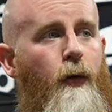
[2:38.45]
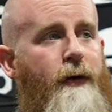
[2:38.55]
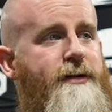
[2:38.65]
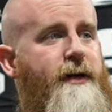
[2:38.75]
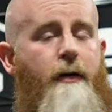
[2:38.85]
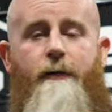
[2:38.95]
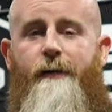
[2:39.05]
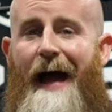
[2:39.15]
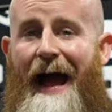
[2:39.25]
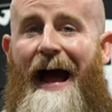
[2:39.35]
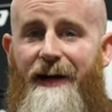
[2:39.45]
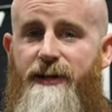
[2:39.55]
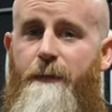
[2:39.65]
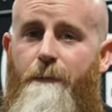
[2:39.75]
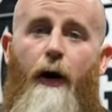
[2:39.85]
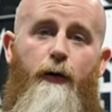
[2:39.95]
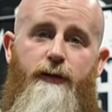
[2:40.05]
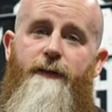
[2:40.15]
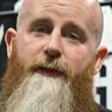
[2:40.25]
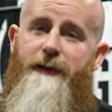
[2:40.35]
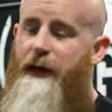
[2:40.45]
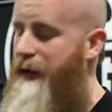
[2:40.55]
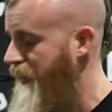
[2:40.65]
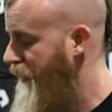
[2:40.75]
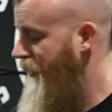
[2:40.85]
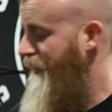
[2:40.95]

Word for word: we sit on our ass most of the day,